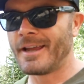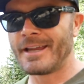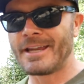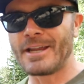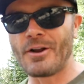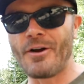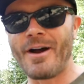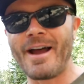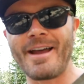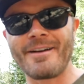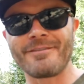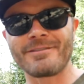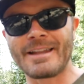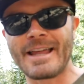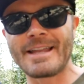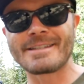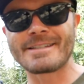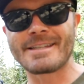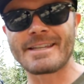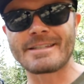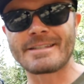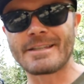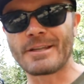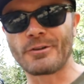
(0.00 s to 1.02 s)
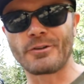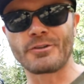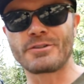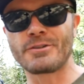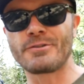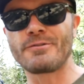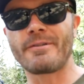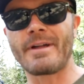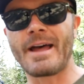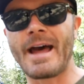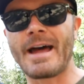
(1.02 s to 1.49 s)
You know, I have lenses that'll
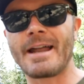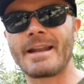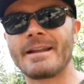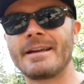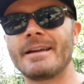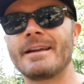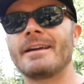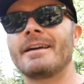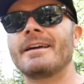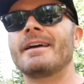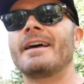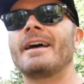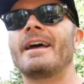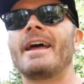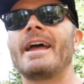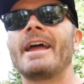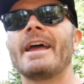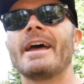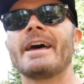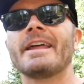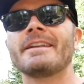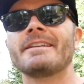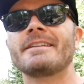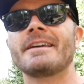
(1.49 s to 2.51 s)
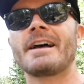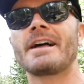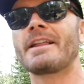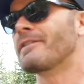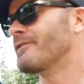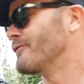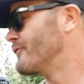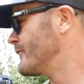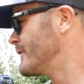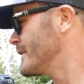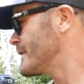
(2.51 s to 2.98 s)
do that, and uh,
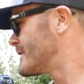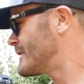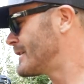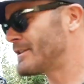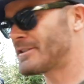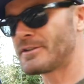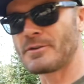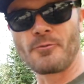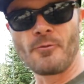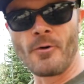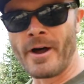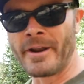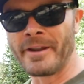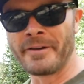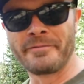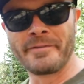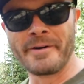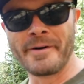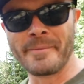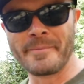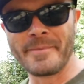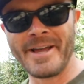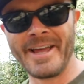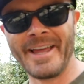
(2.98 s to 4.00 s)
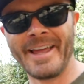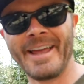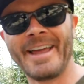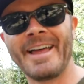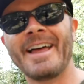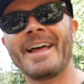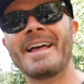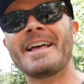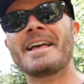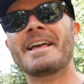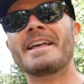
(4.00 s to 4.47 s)
this isn't one of them.
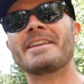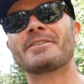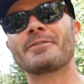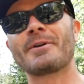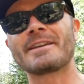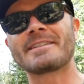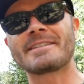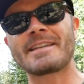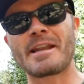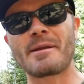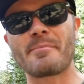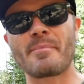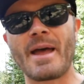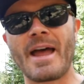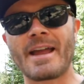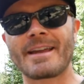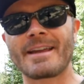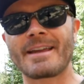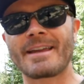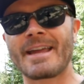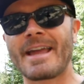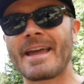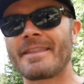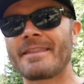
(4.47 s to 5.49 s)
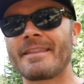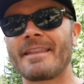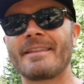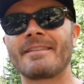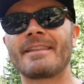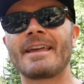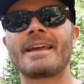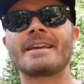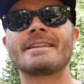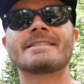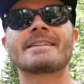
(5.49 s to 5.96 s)
So I sent it back again.
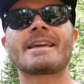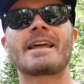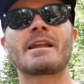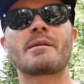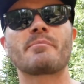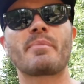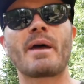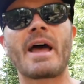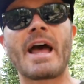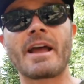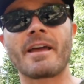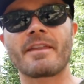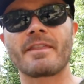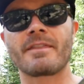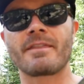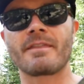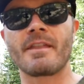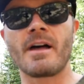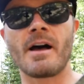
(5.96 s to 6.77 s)
They sent it back.